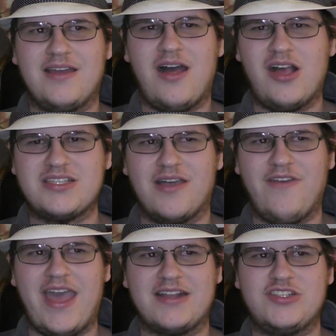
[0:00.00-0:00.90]
husk
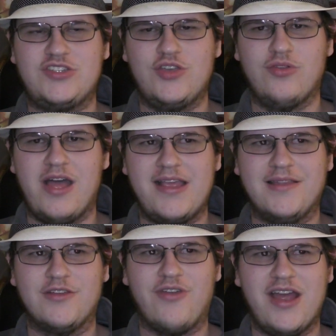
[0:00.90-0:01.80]
of Act 2 lying
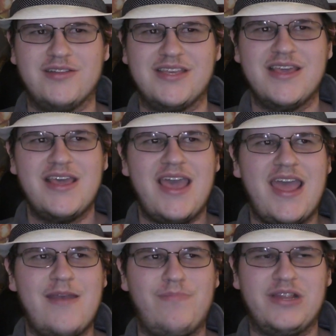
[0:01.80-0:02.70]
on the ground,
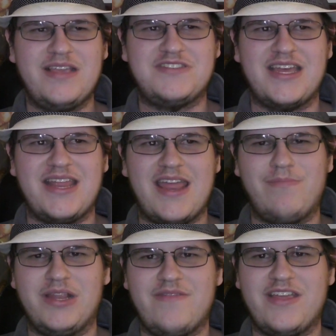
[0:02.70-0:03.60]
and
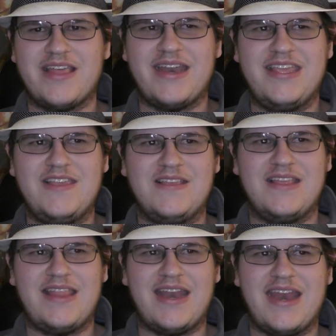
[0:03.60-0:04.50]
believing that
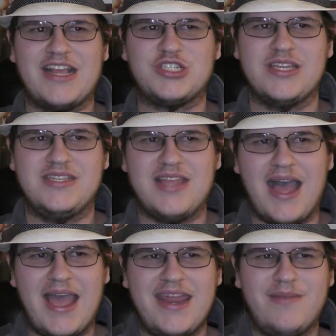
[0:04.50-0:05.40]
it actually
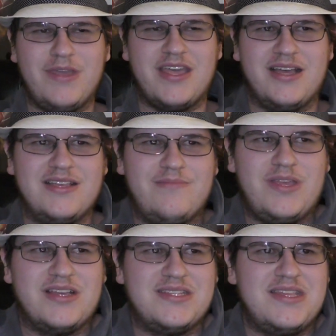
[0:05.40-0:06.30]
died
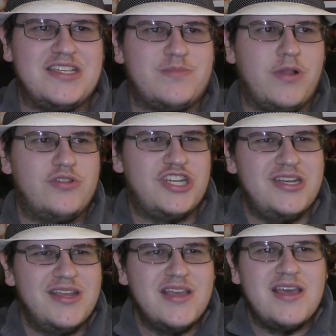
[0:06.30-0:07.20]
because of the
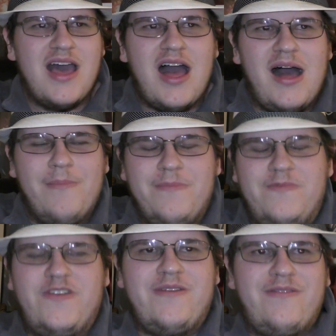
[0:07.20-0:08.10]
explosion,
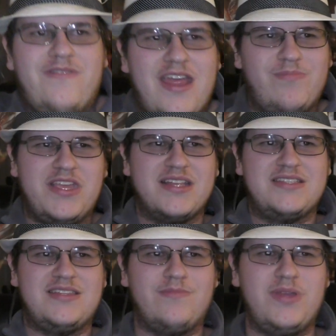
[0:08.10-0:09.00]
and
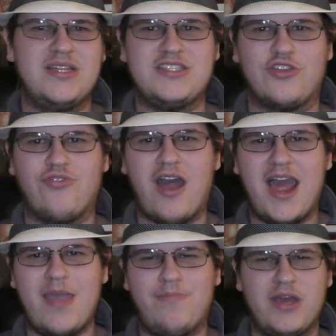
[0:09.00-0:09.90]
begins to
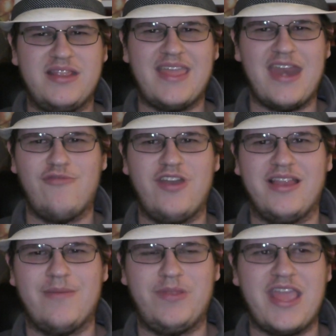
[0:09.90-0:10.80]
cry, but then
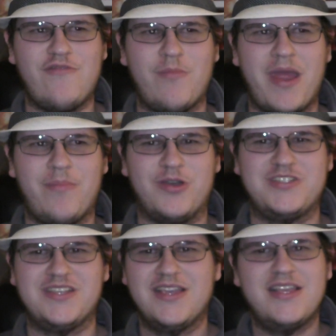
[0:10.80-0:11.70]

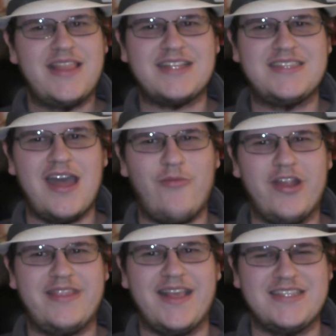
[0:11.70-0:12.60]
remembers that's
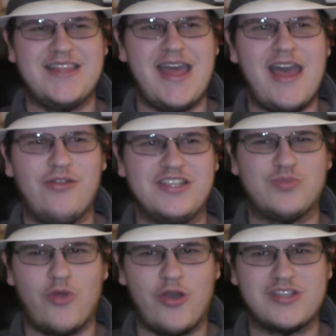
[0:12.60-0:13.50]
not how
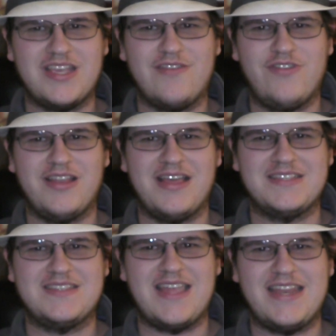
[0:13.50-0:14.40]
this works, and
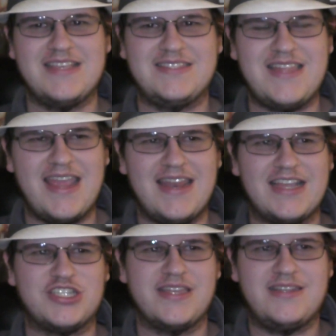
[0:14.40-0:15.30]
realizes that his stand
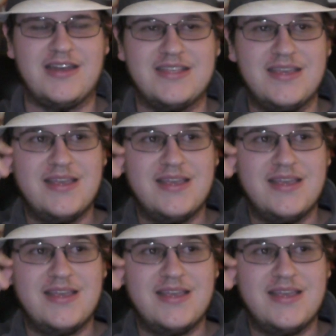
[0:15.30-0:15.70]
actually does